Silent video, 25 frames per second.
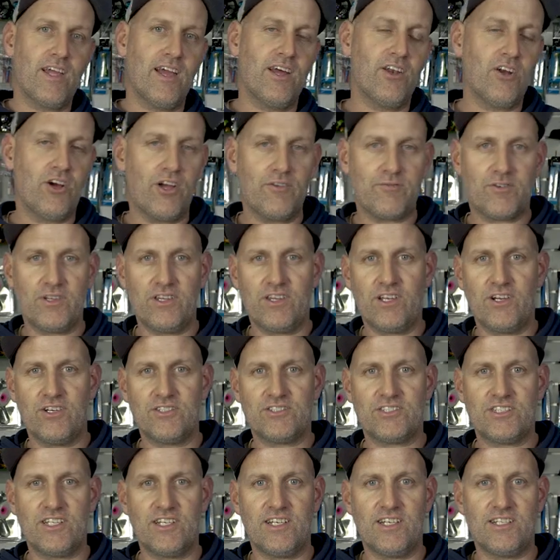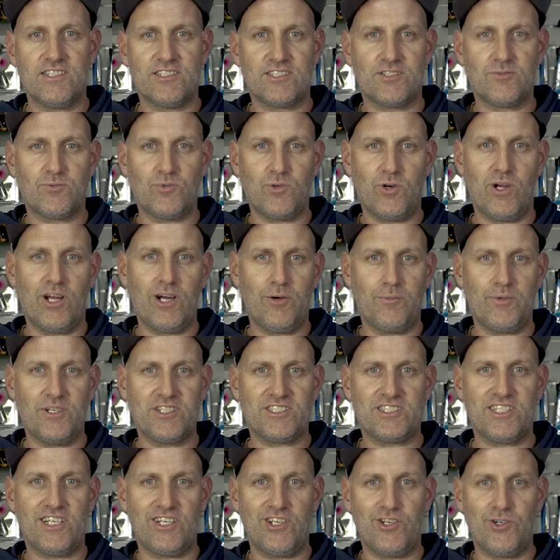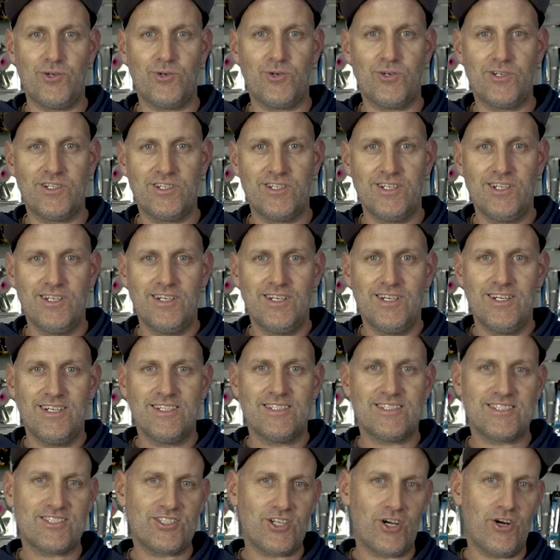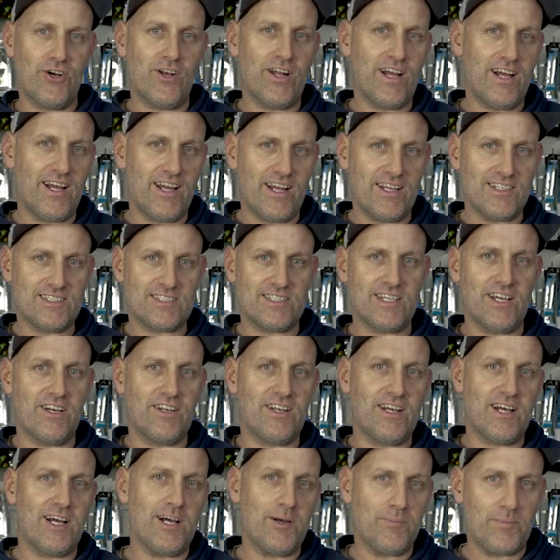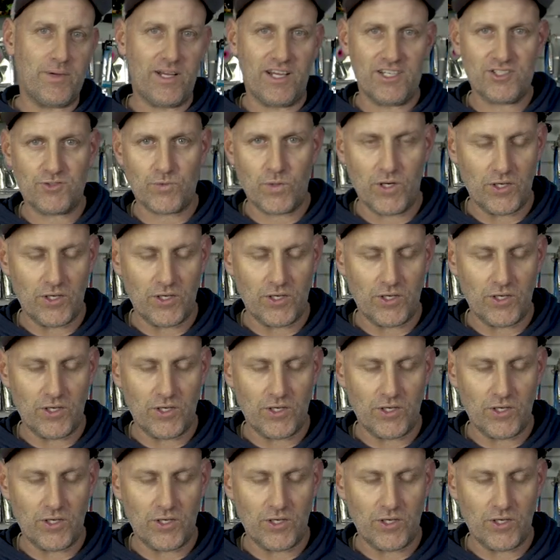And hopefully those settings will help you set your sonar and sounder up as